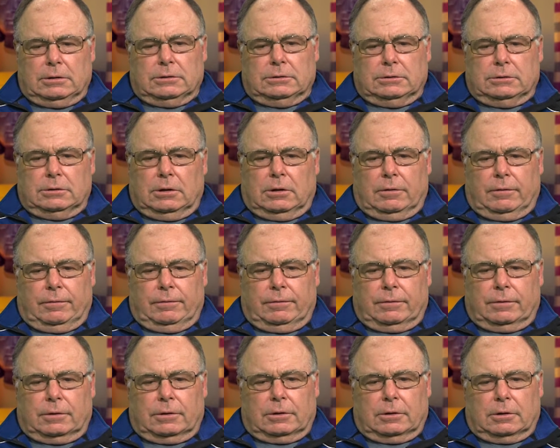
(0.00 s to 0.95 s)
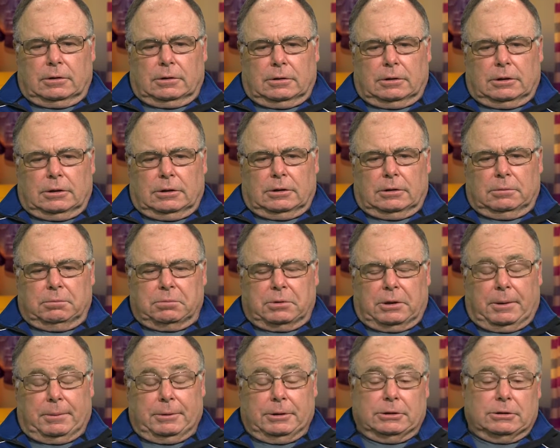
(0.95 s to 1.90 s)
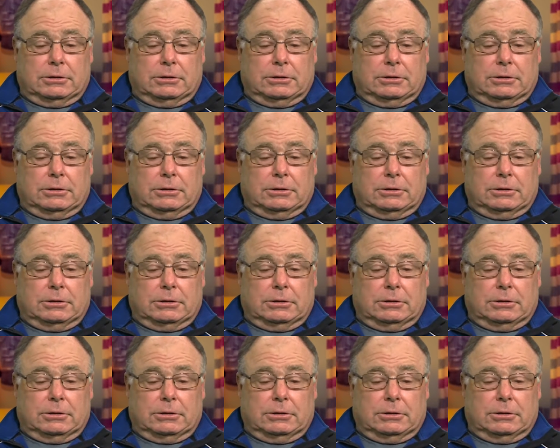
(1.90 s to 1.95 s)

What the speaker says: So for probably